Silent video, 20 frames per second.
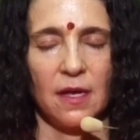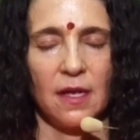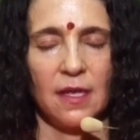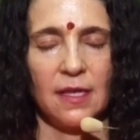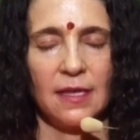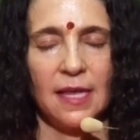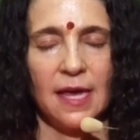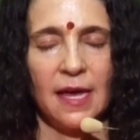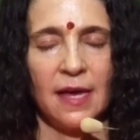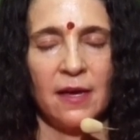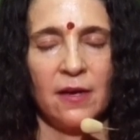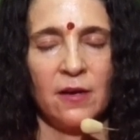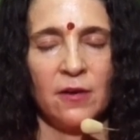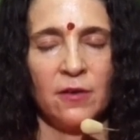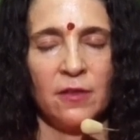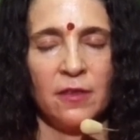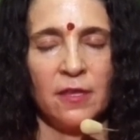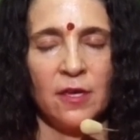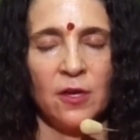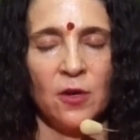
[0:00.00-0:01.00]

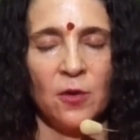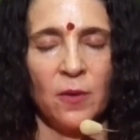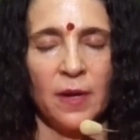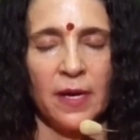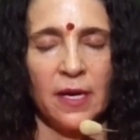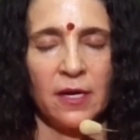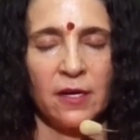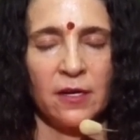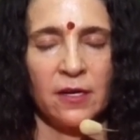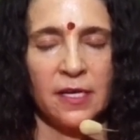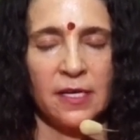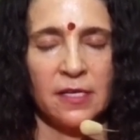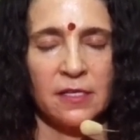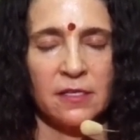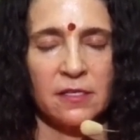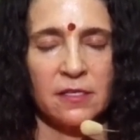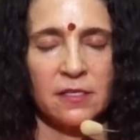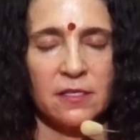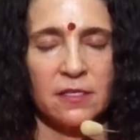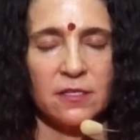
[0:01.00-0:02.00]
Allow the
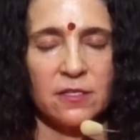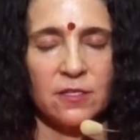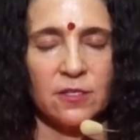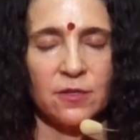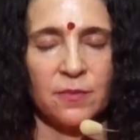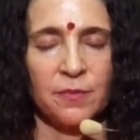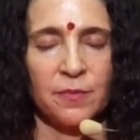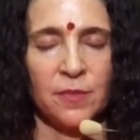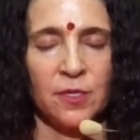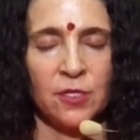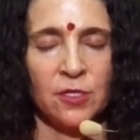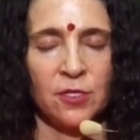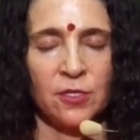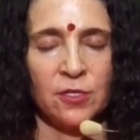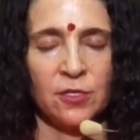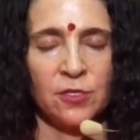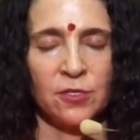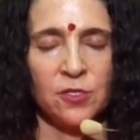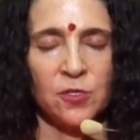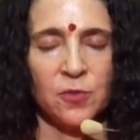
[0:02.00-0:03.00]
awareness to
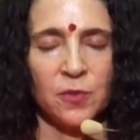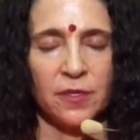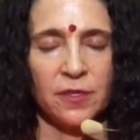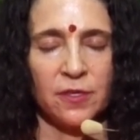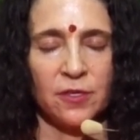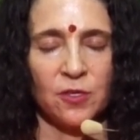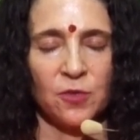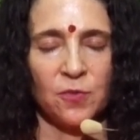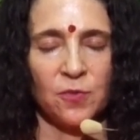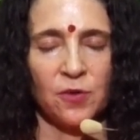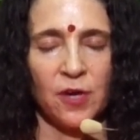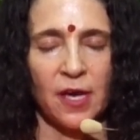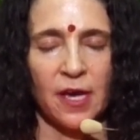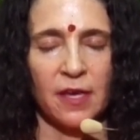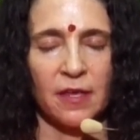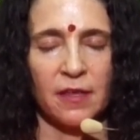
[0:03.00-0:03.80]
merge with your breath.